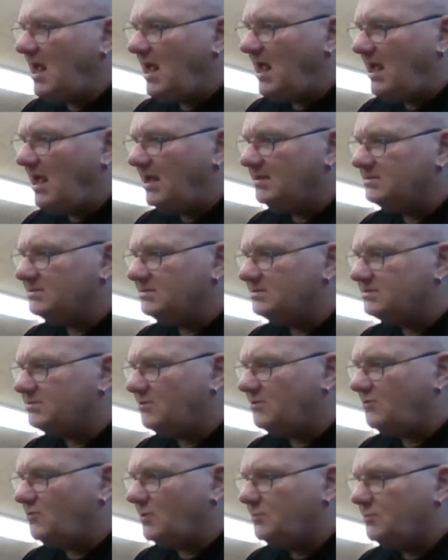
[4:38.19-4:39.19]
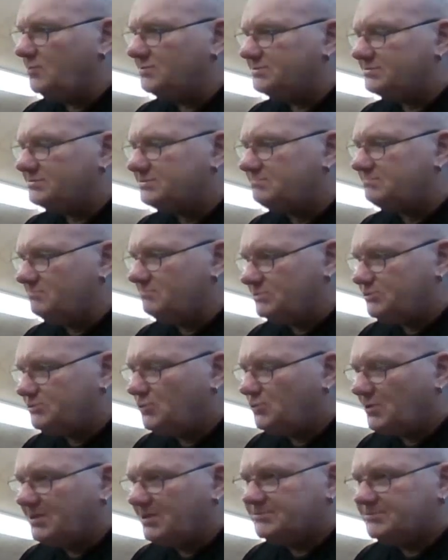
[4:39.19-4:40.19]
and we was
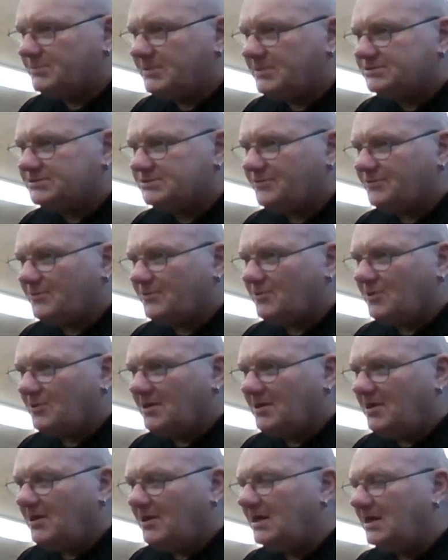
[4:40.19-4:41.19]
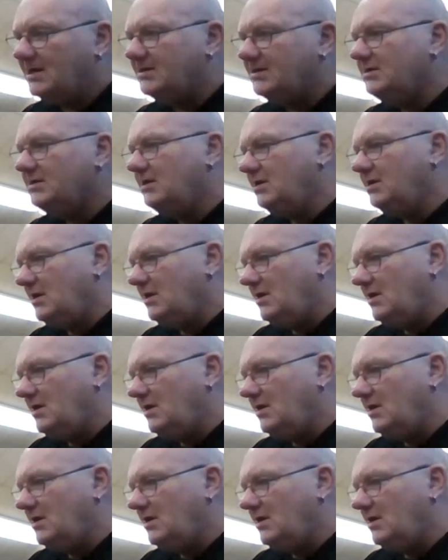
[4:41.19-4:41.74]
talking to each other online.